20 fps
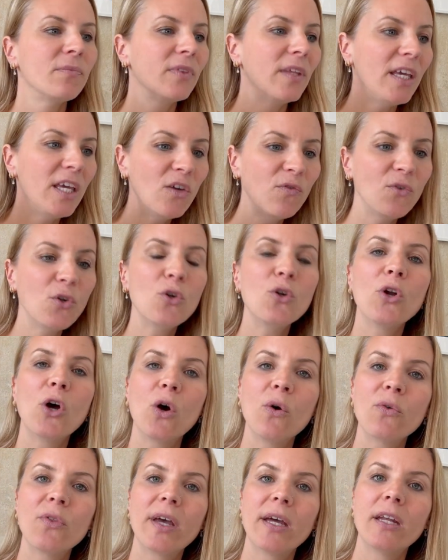If you
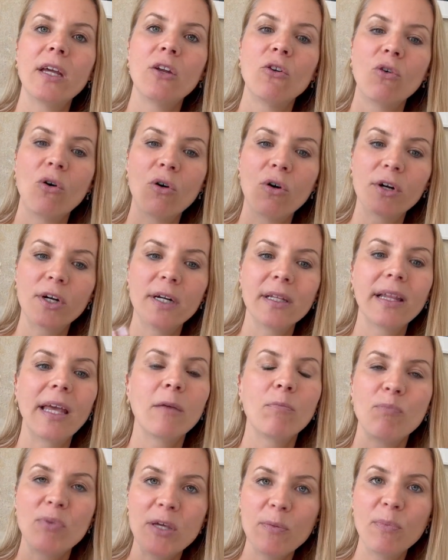know that in order,
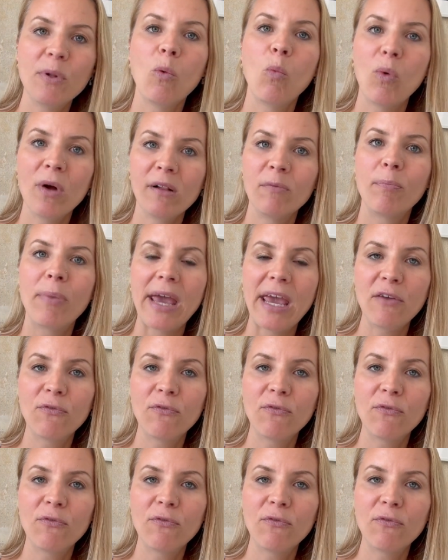like, people will pay